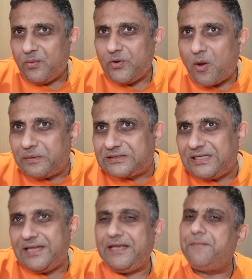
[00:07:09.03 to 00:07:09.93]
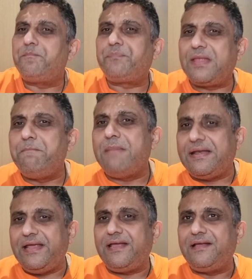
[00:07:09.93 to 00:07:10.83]
We're obviously
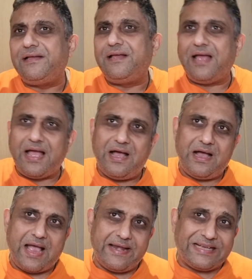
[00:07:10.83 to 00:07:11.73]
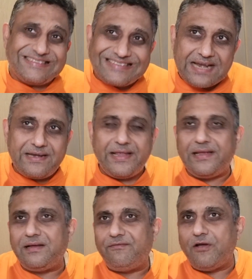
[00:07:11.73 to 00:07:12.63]
embedding and
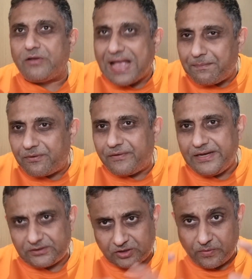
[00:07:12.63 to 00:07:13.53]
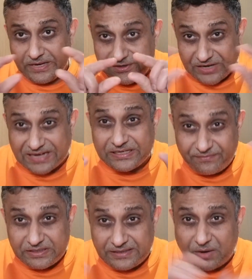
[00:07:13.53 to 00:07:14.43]
extending vocabulary. So each
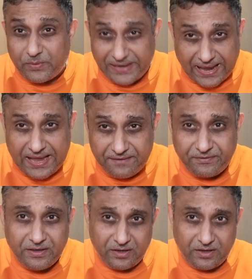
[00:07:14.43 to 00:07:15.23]
activity that we have